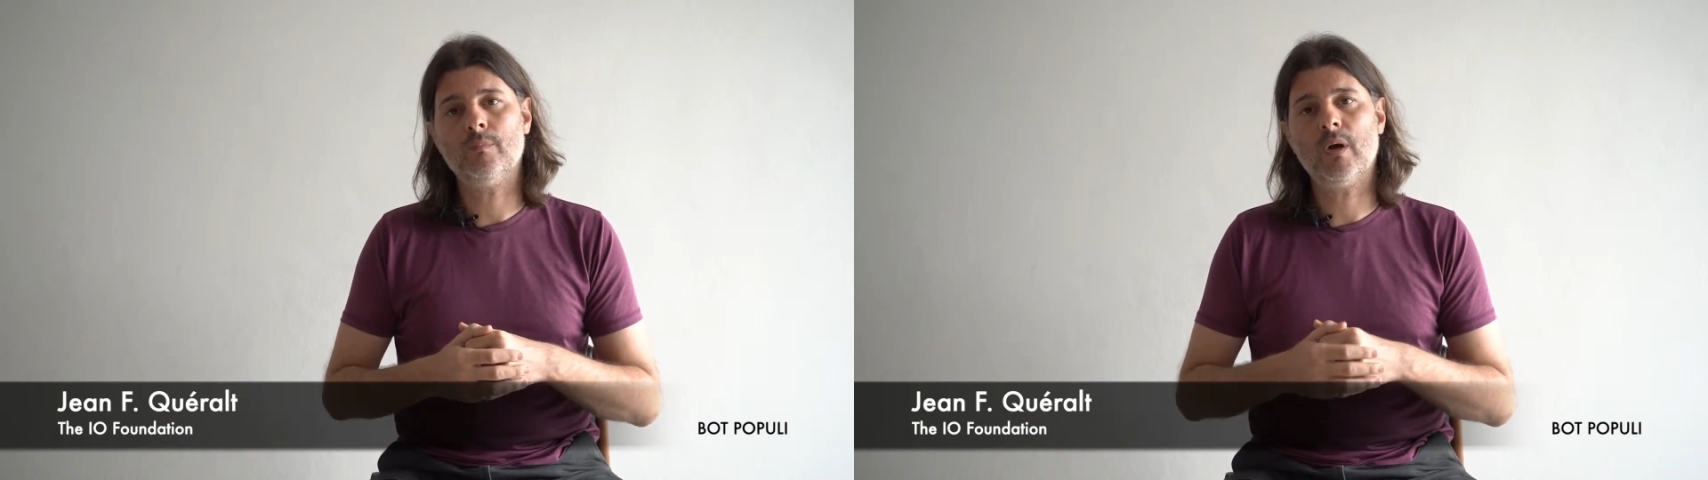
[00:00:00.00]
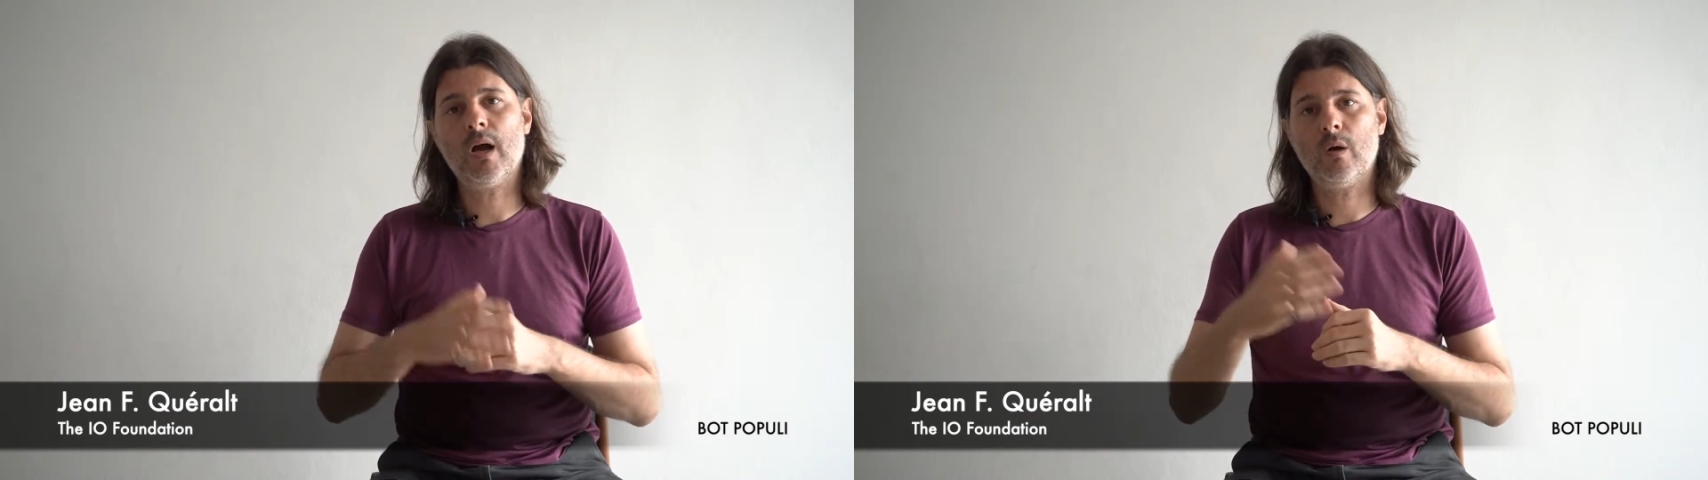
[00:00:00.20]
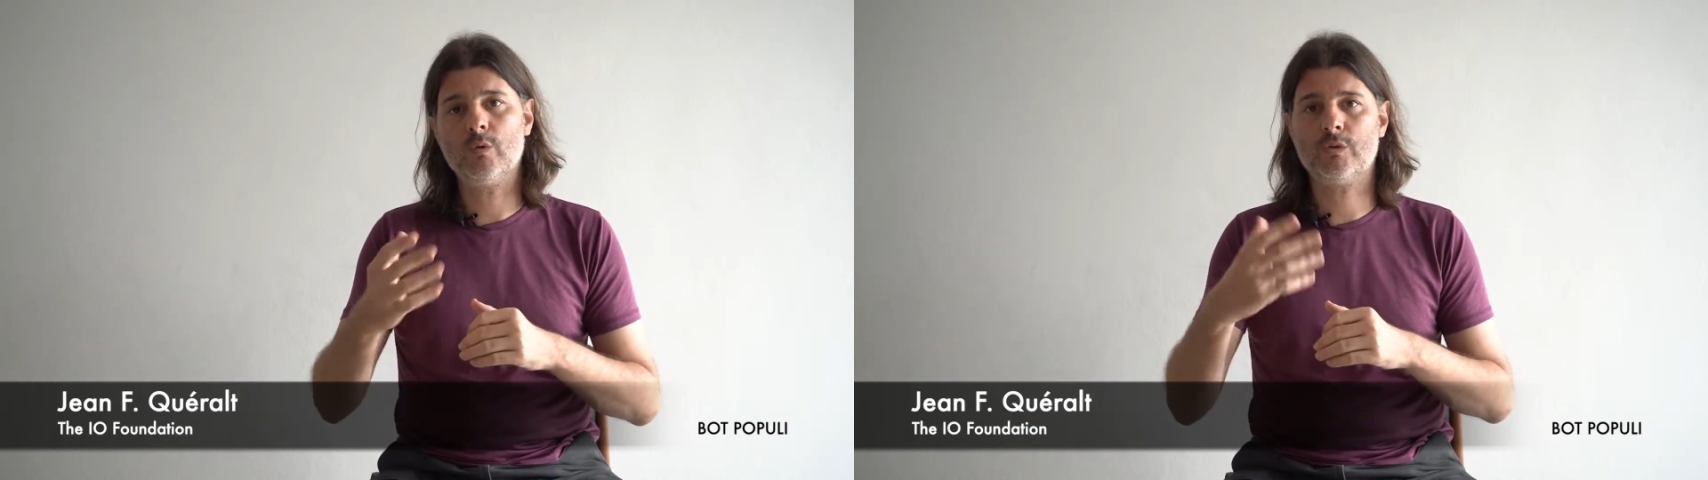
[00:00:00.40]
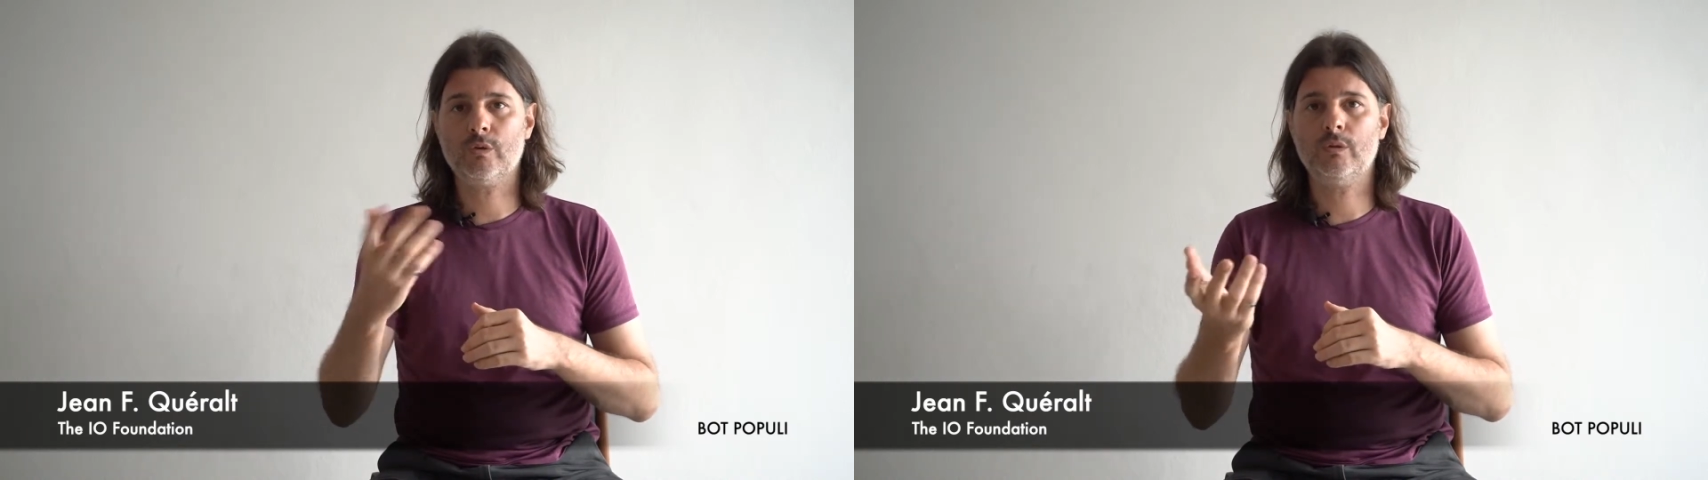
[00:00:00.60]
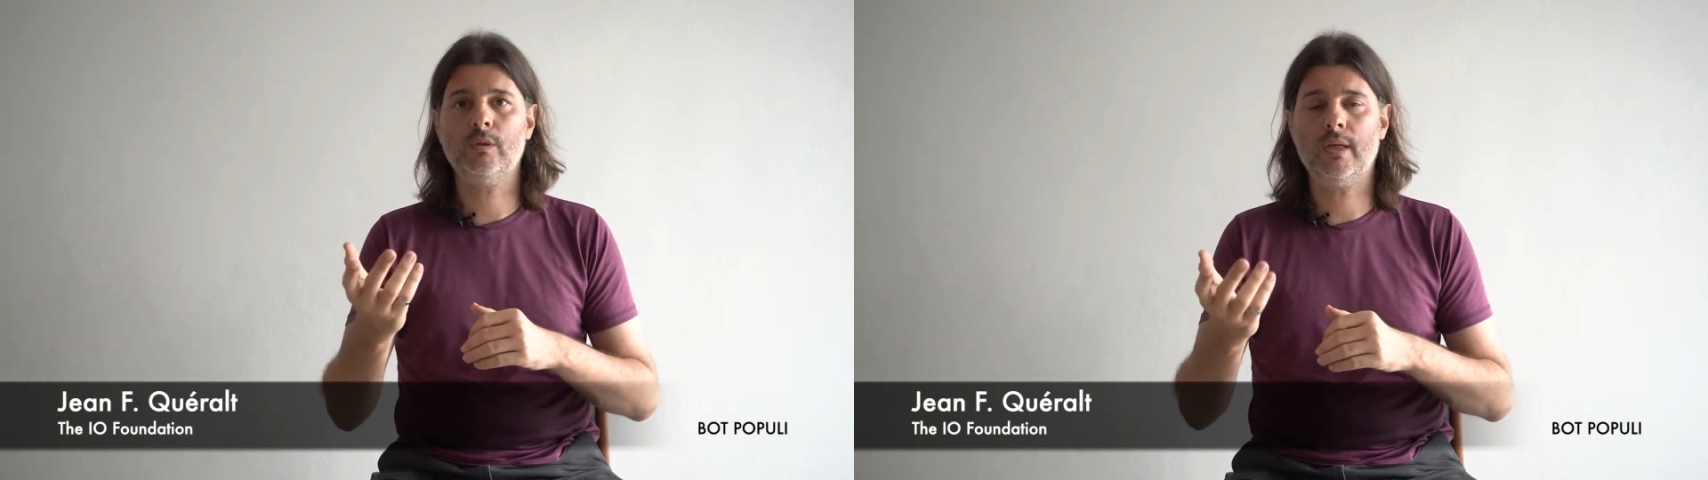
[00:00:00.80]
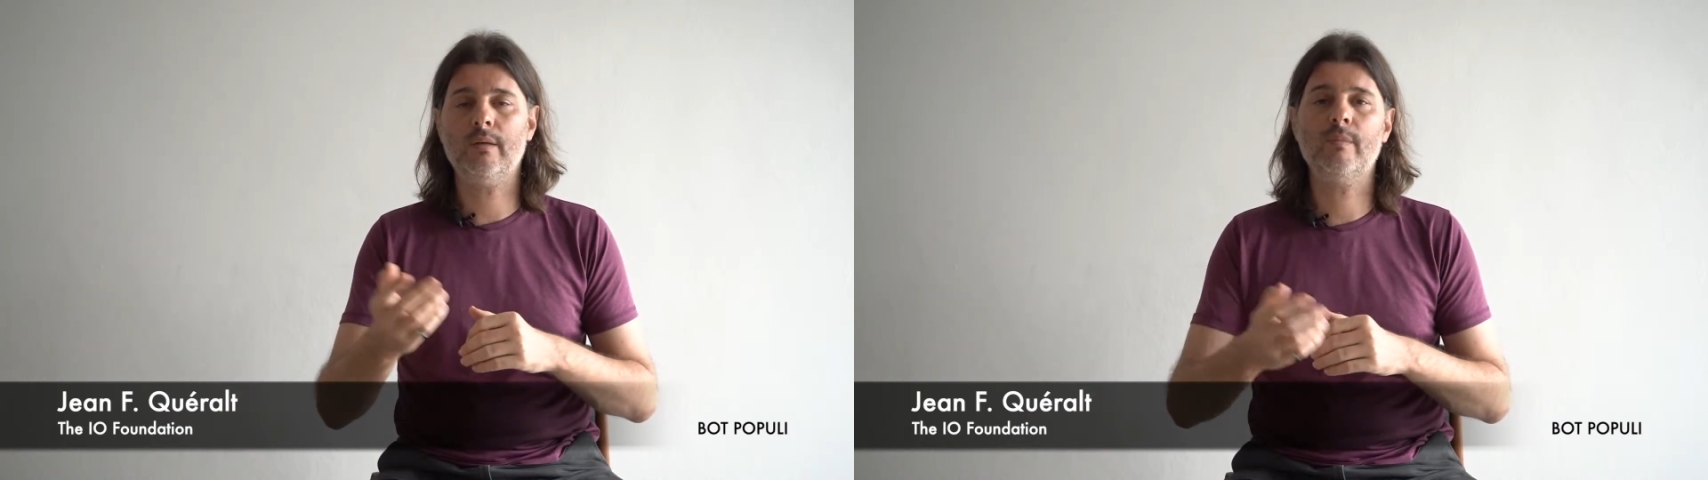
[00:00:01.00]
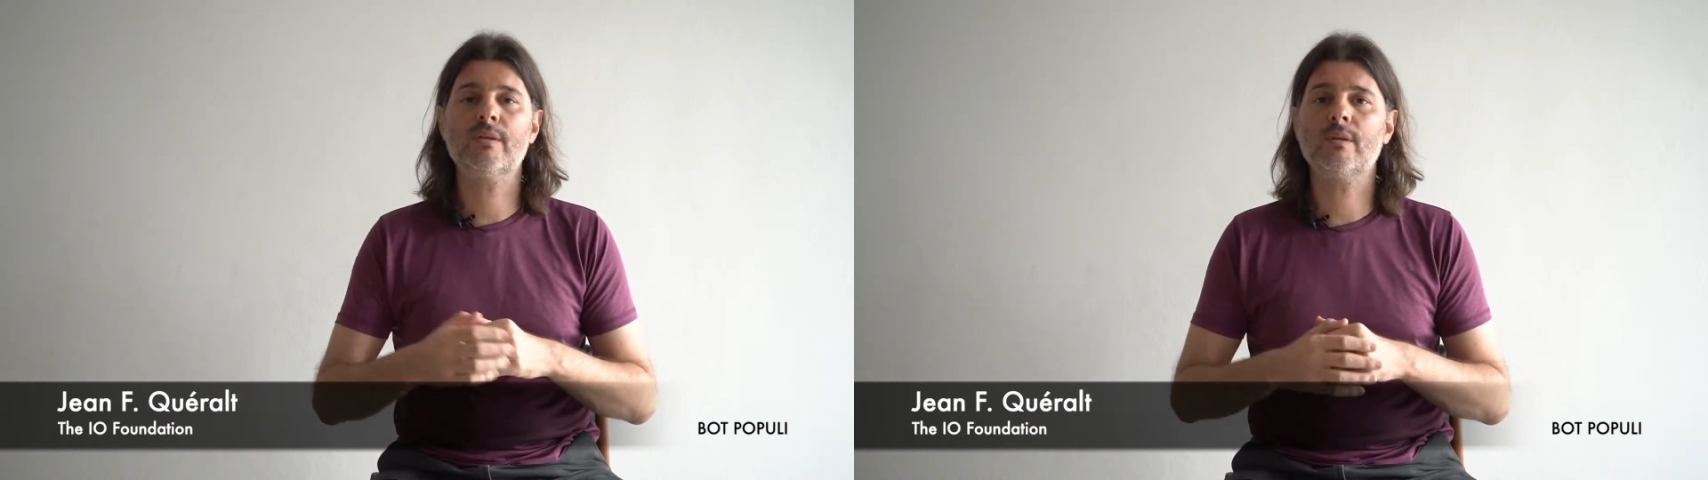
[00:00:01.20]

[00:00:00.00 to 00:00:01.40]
how certain elements